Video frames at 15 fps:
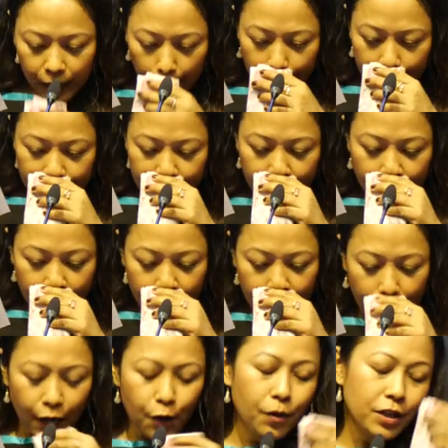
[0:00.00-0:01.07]
But
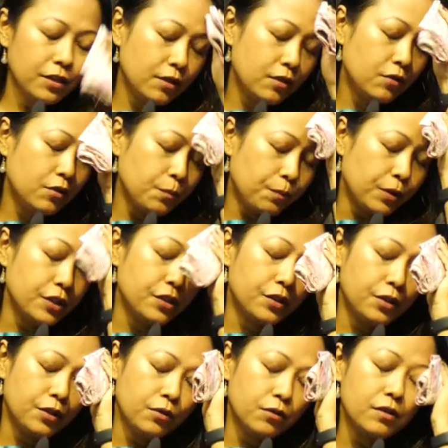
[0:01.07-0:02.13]
I wanted to
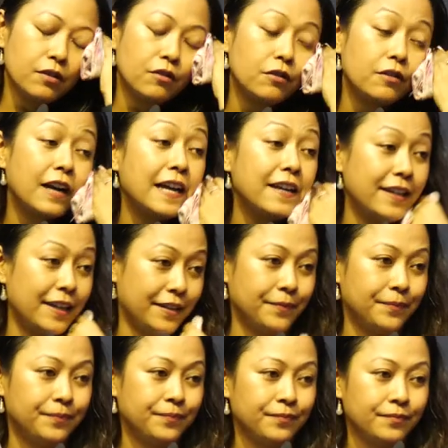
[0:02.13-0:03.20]
pursue writing,
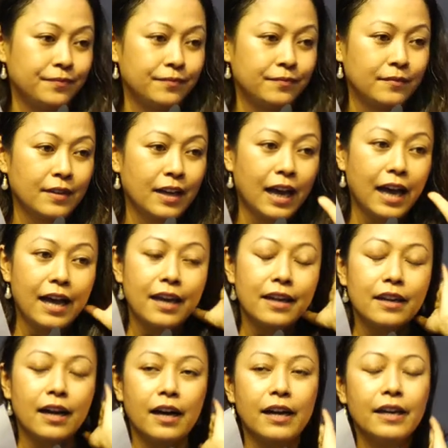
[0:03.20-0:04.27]

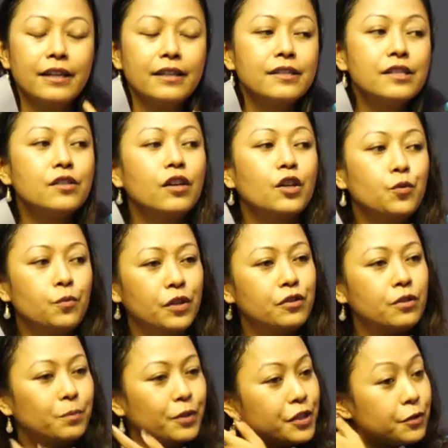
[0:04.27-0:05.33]
and I did not want
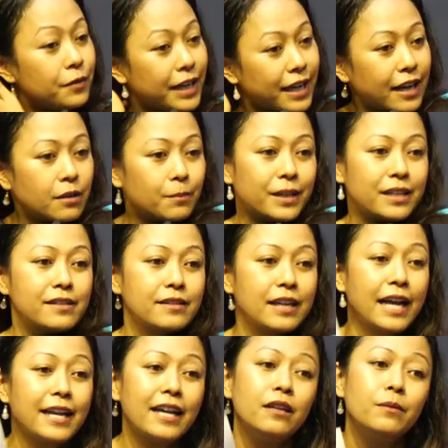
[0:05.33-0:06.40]
to pursue academics.
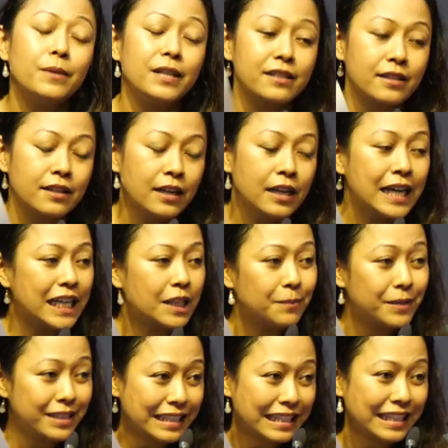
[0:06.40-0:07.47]
Academics,
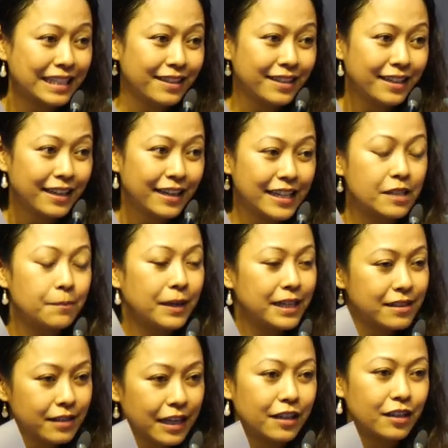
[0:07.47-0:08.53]
admittedly, is my
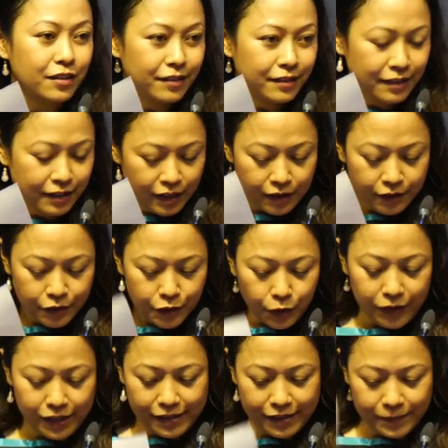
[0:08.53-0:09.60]
second
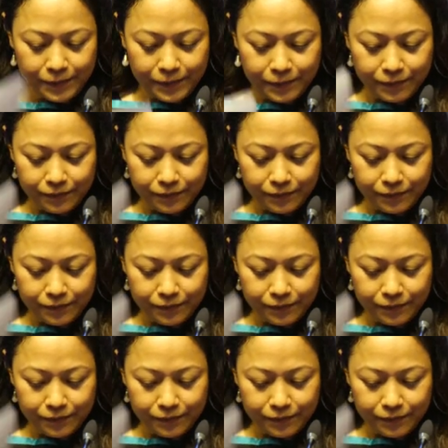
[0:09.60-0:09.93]
choice.